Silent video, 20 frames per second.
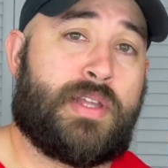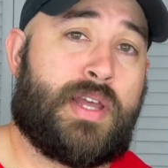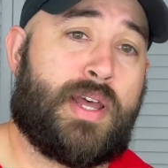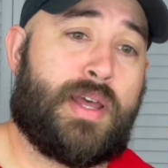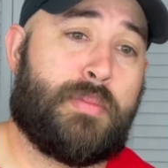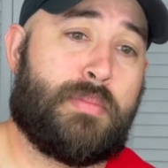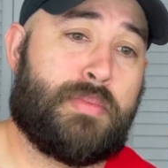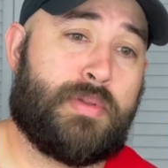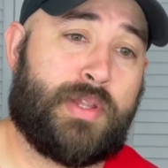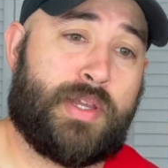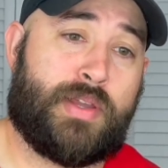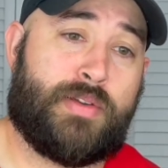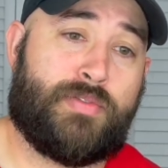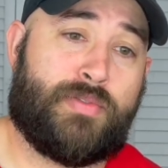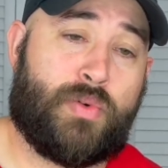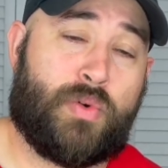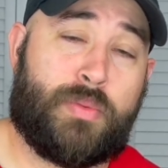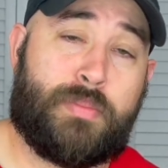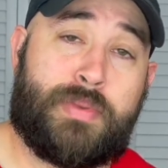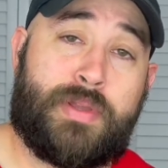I play it
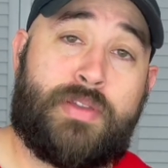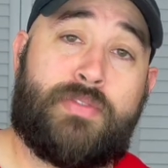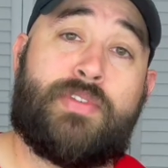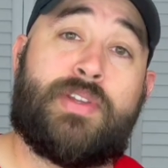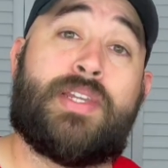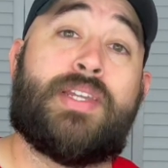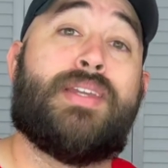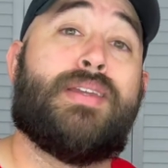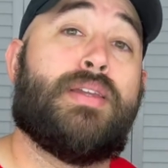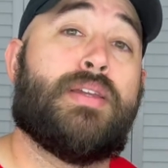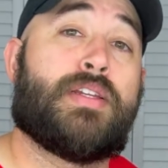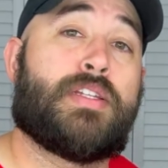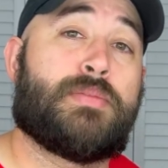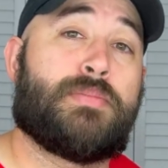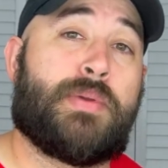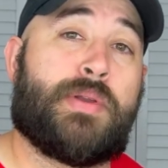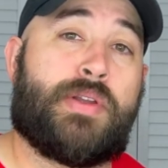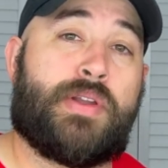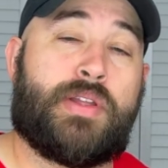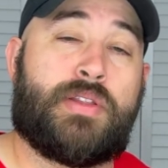for a PvE
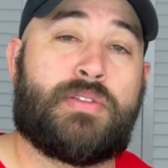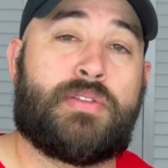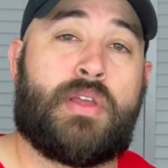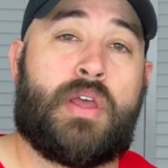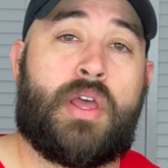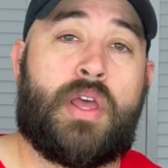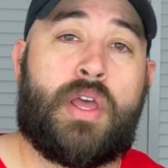experience,